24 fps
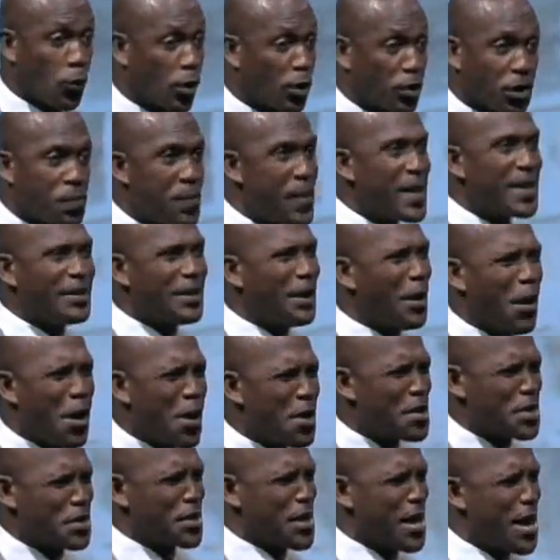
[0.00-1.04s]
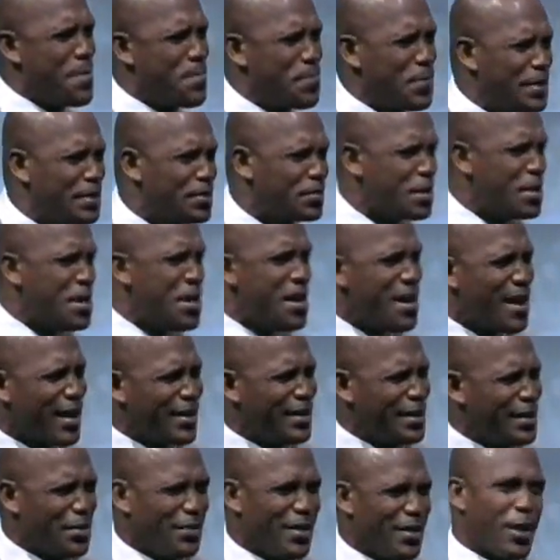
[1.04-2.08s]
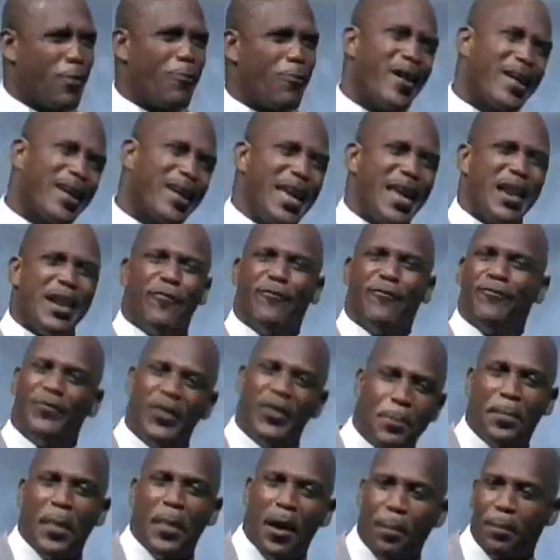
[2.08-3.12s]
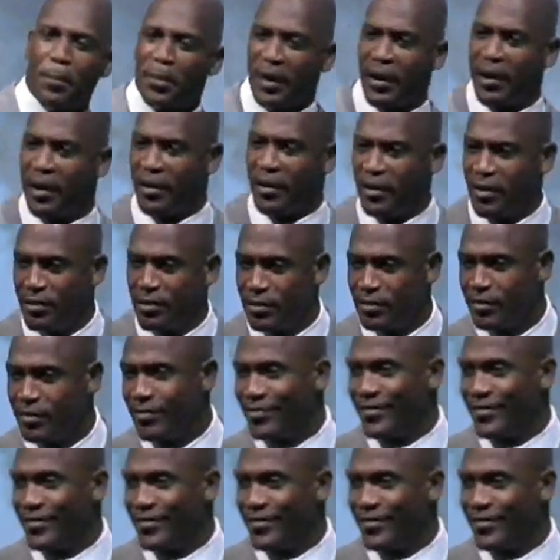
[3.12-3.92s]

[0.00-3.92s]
over the world, speaking to all these companies. Like, what can a football player